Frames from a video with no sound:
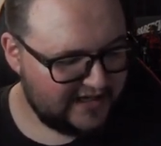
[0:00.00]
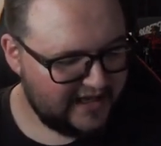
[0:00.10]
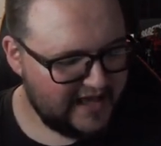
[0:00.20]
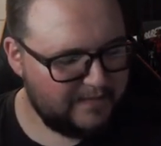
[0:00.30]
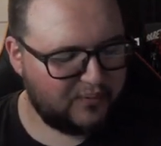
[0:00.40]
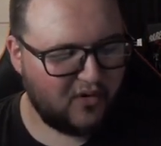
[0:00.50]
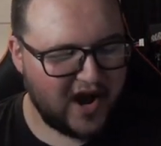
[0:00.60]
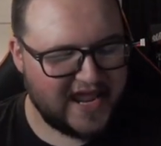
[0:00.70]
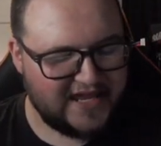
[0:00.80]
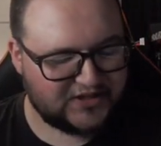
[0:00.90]
He
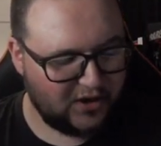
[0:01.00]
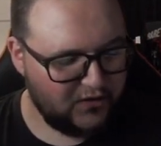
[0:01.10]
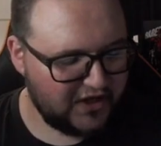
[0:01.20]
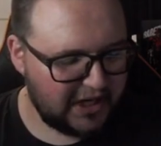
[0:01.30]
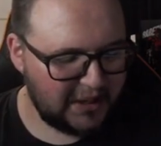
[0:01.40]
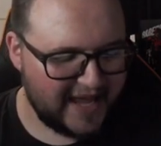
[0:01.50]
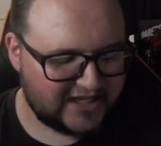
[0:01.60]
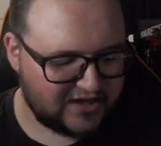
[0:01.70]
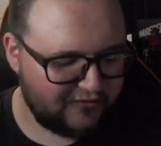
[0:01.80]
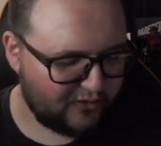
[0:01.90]
preys on the
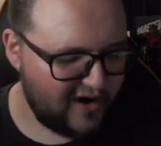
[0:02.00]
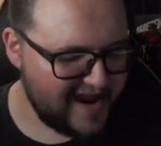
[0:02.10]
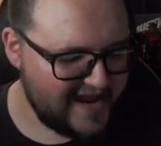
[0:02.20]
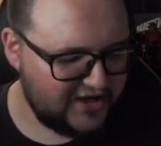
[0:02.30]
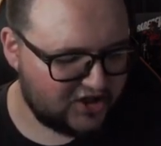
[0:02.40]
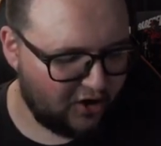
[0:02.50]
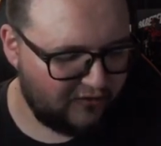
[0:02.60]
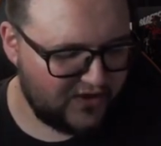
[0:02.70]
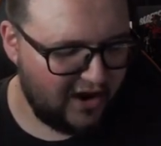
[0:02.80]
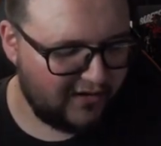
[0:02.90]
collective rage
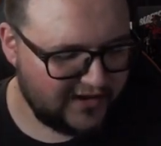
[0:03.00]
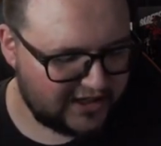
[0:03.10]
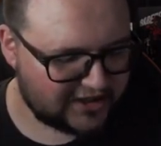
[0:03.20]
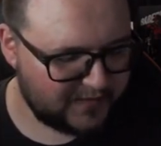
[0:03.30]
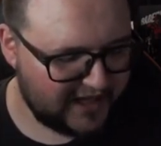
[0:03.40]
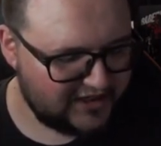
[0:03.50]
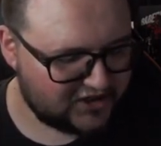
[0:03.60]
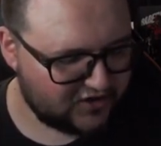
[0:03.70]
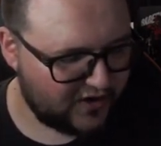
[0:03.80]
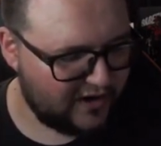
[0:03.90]
of young
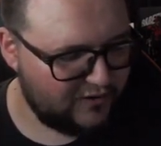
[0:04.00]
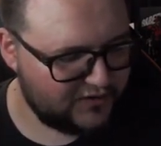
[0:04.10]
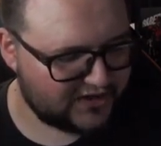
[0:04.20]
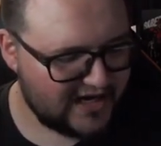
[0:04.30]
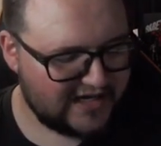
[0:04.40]
displaced Skrulls.